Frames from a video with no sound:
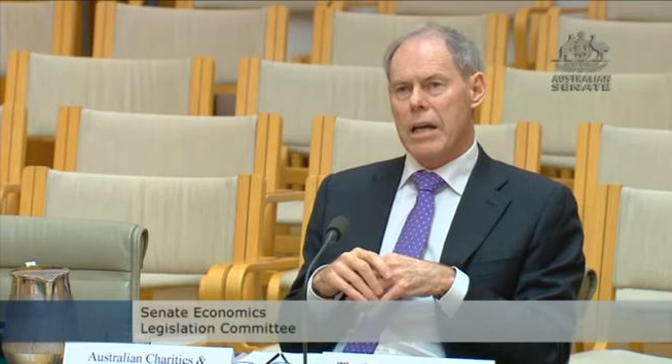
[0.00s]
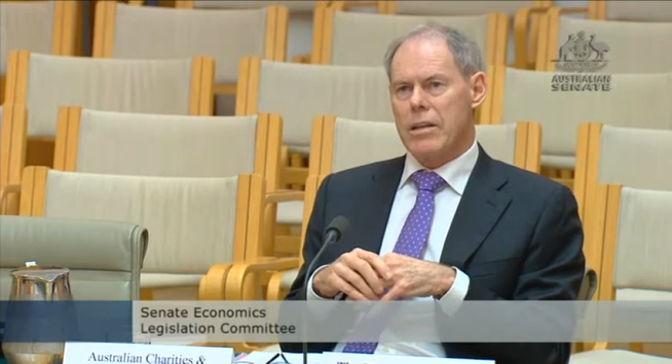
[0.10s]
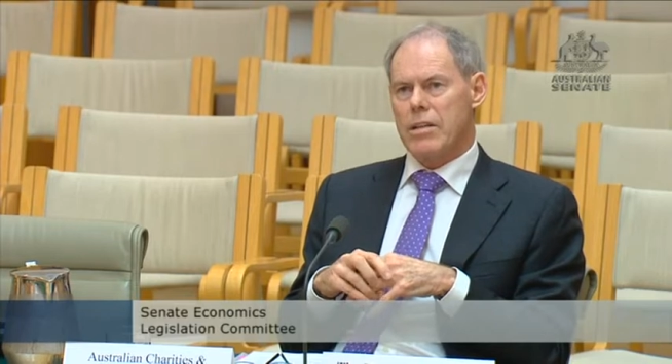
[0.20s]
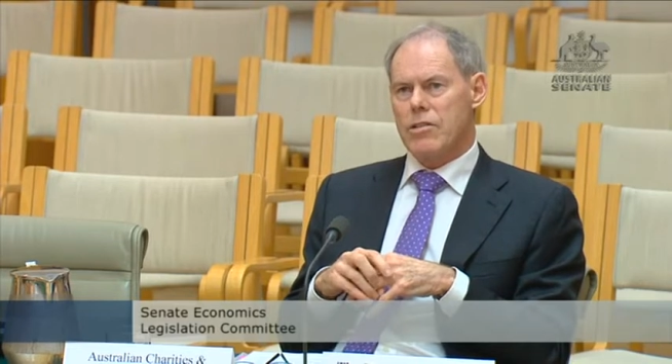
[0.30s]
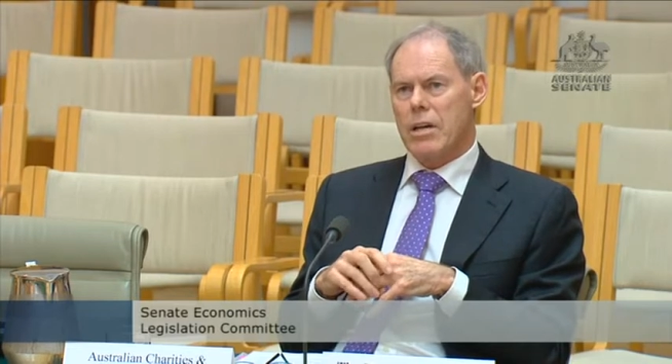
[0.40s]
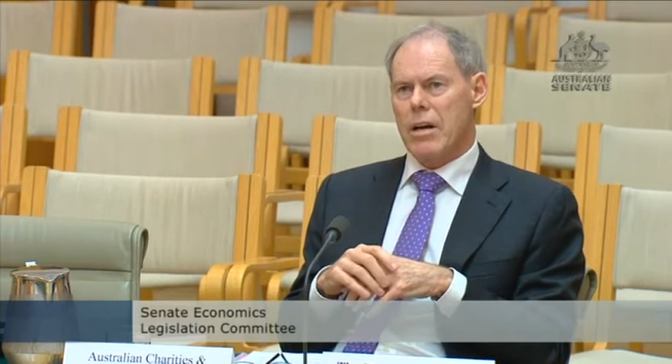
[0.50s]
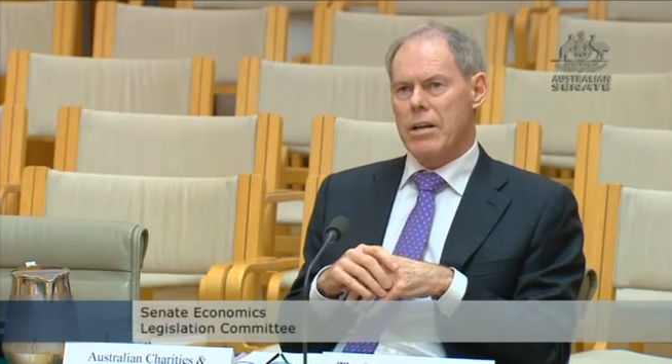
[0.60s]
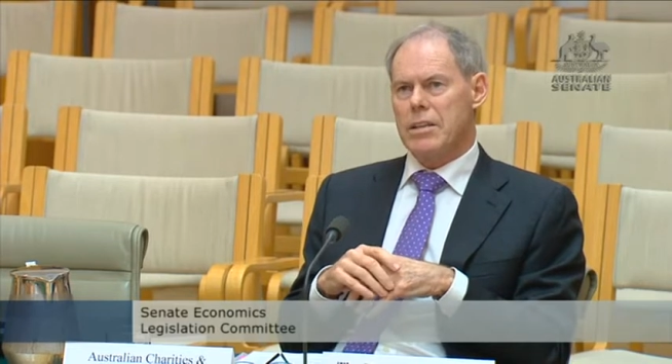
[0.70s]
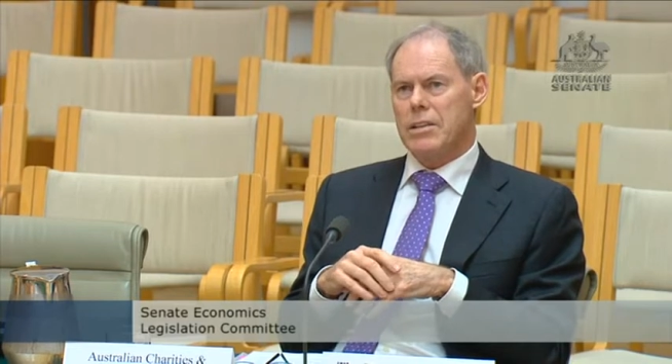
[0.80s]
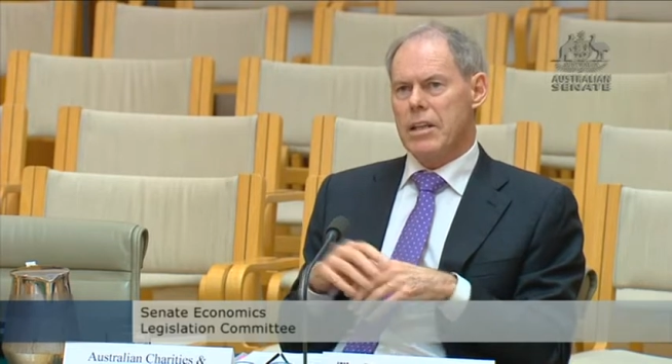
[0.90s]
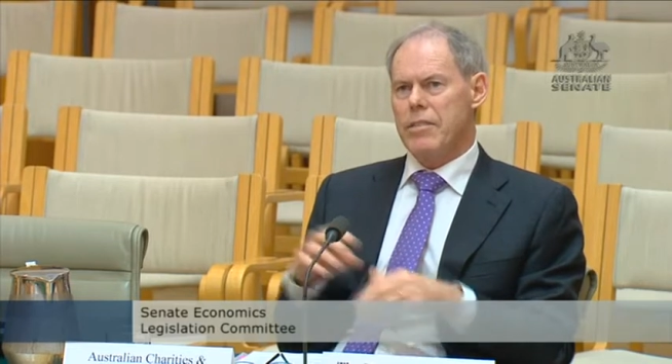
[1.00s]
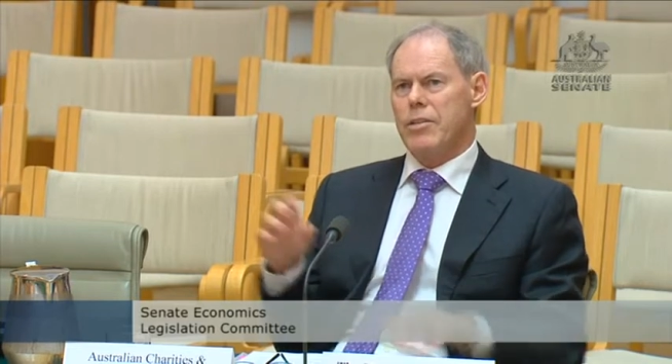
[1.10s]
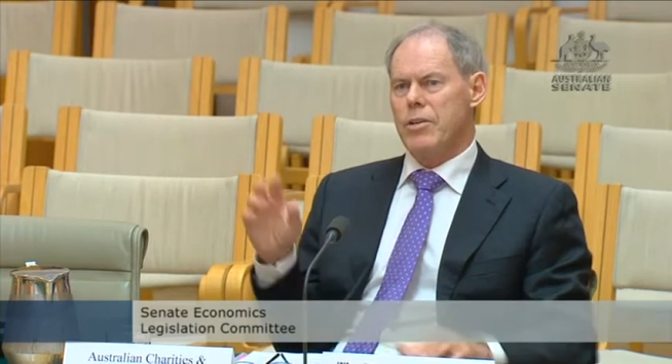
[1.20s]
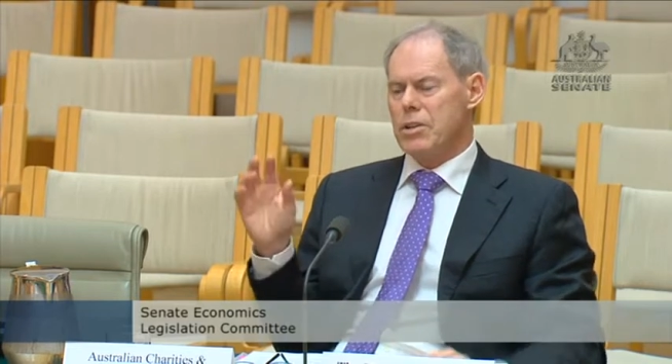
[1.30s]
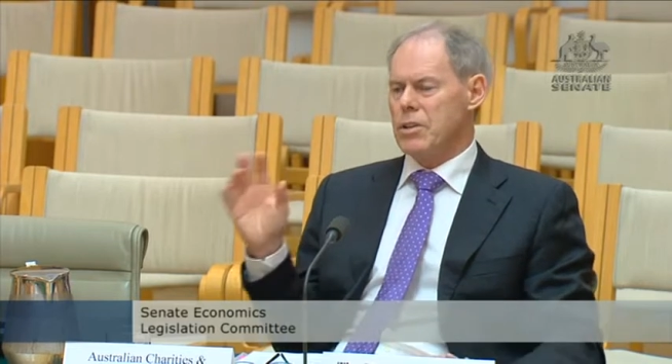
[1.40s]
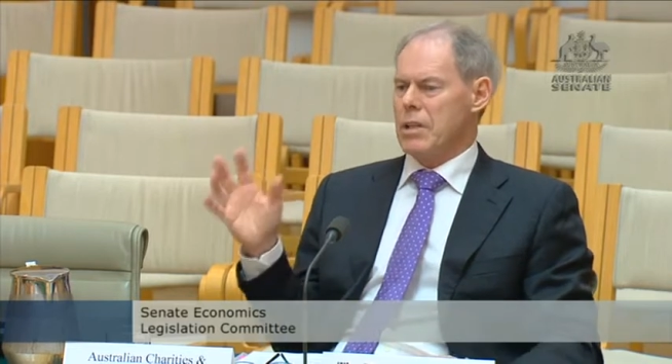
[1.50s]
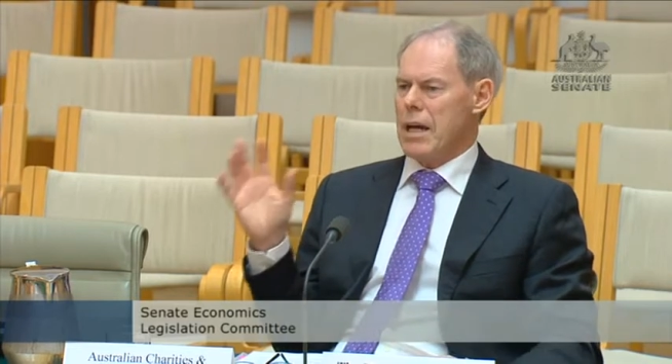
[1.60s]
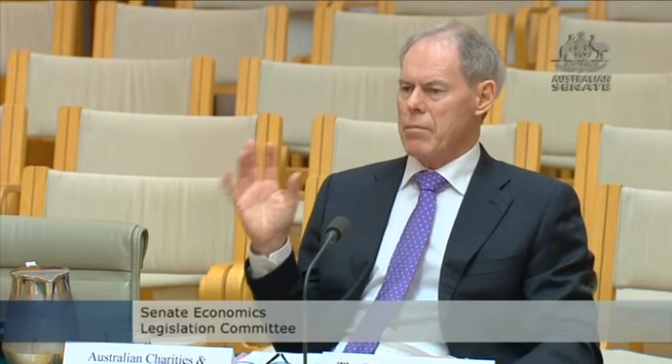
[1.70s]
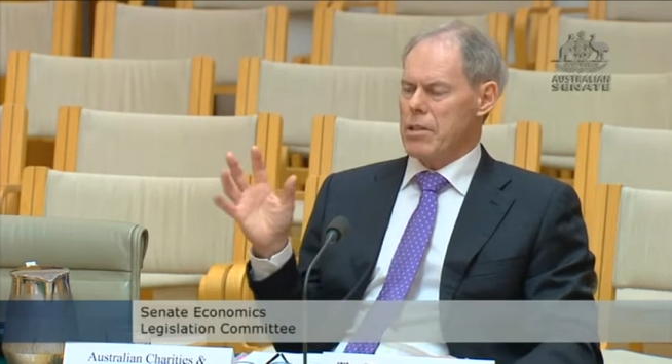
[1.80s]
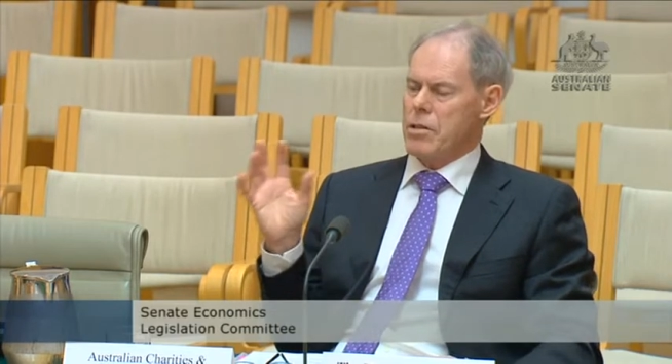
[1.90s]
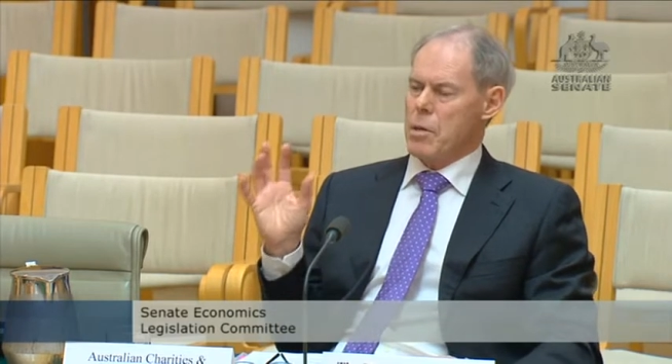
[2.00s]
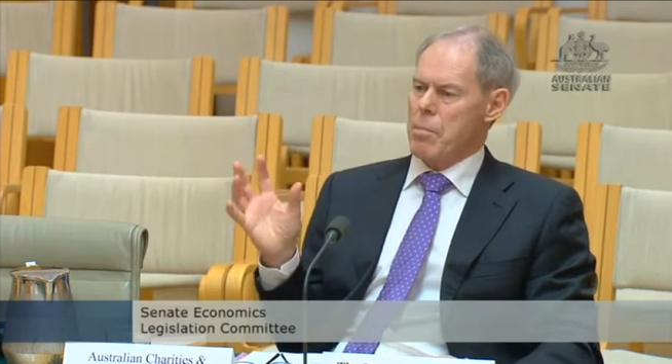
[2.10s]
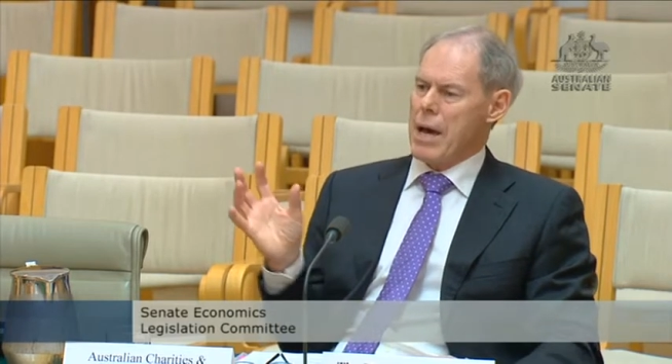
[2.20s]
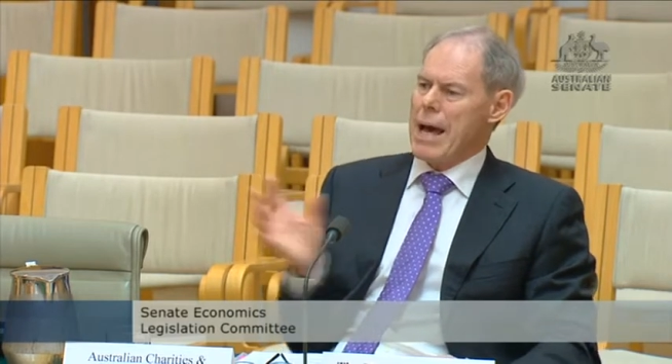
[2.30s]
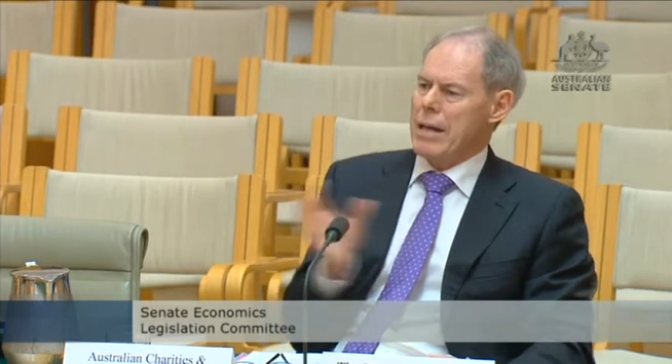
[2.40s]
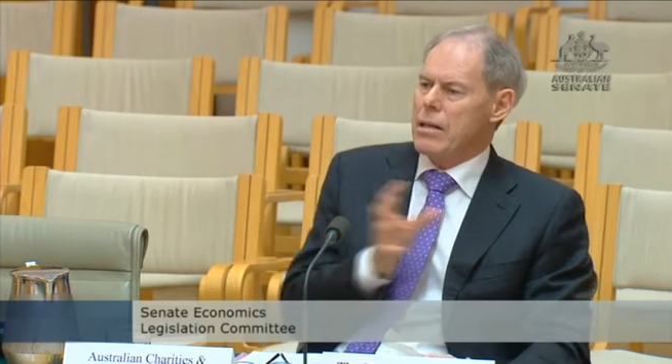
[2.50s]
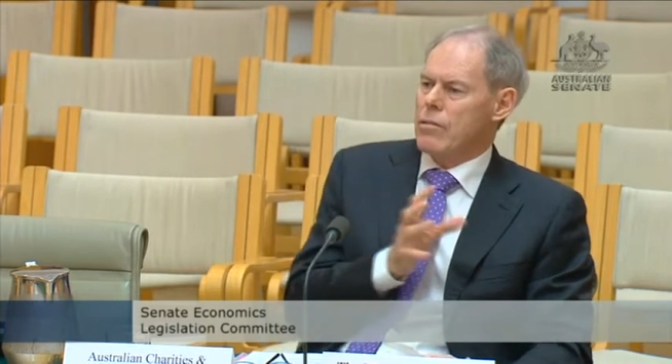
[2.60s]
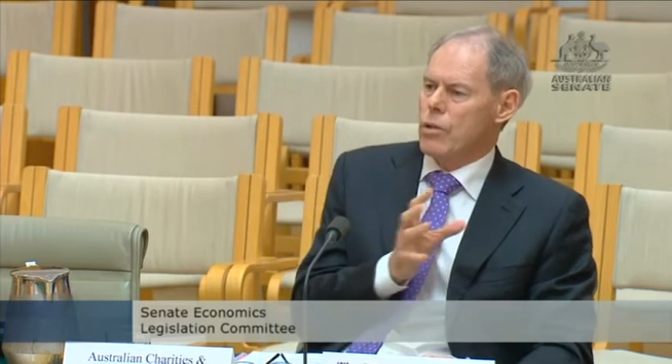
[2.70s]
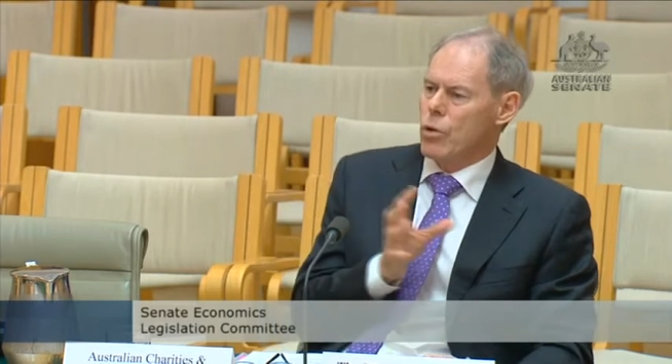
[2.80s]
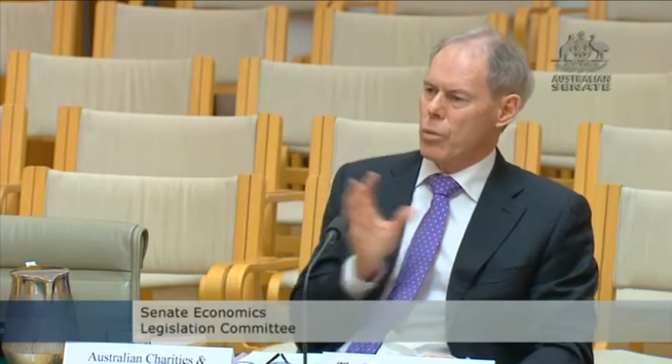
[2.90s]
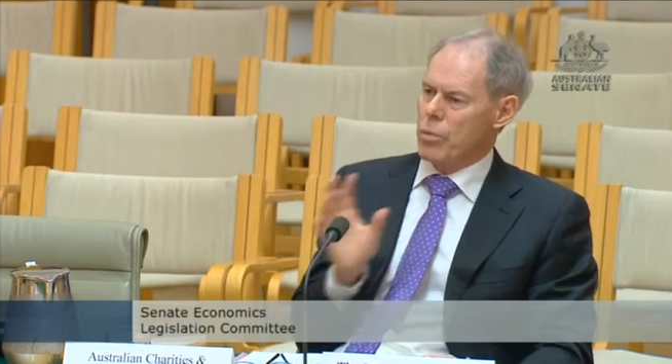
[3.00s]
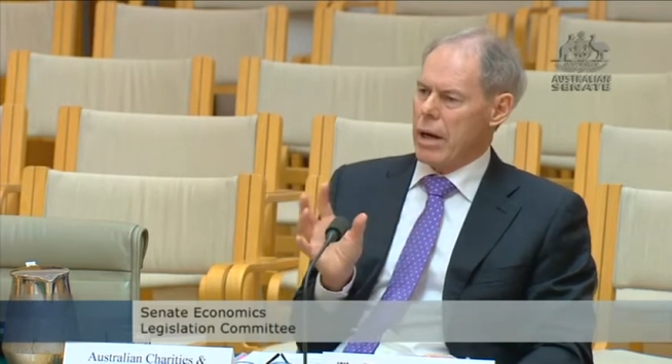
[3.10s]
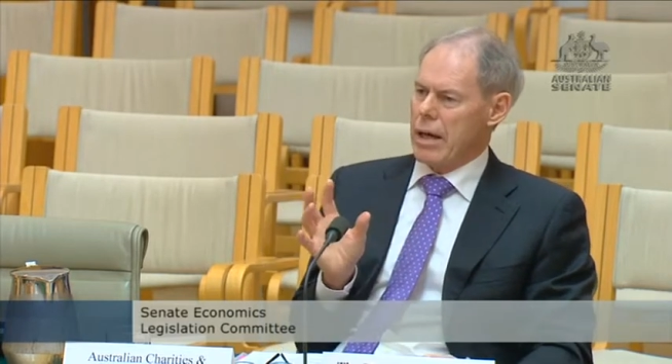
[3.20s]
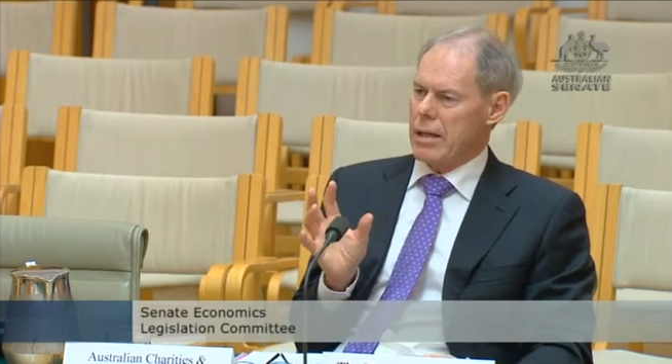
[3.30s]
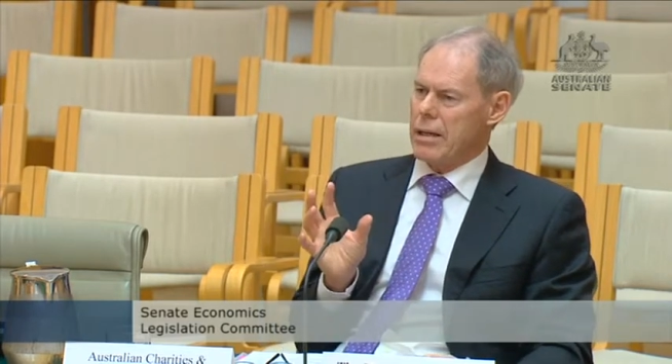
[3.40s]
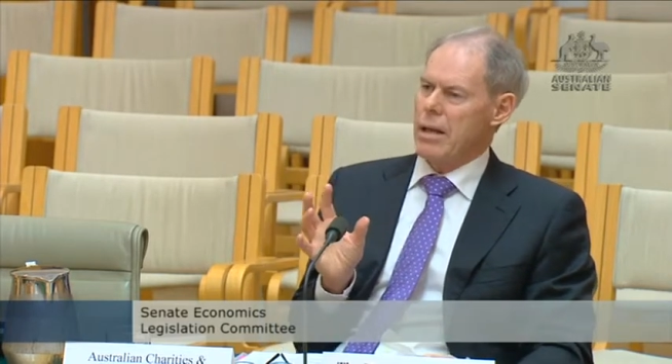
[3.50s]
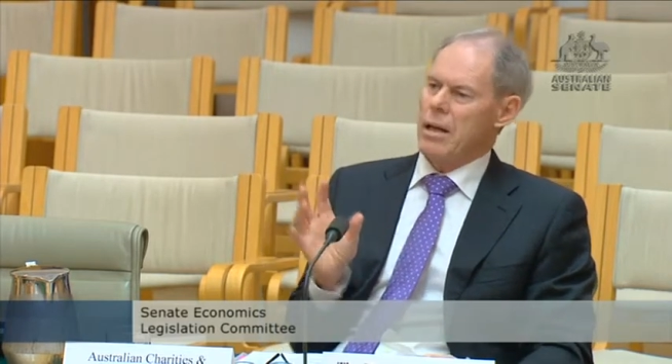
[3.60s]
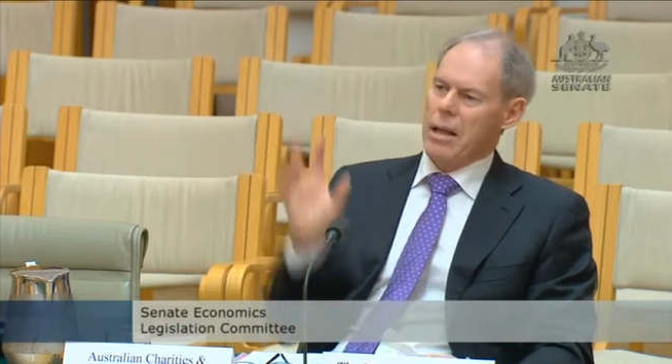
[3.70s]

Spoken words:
to the charity is, if you establish a pattern of law breaking,